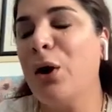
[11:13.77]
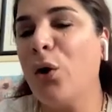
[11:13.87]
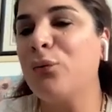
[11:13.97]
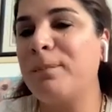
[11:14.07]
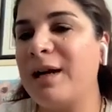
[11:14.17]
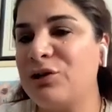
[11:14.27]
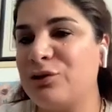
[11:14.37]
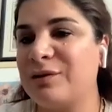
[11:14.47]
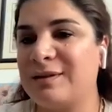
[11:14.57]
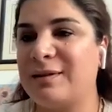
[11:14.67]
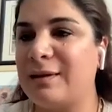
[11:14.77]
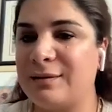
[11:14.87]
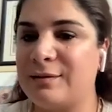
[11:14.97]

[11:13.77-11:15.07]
of patient status,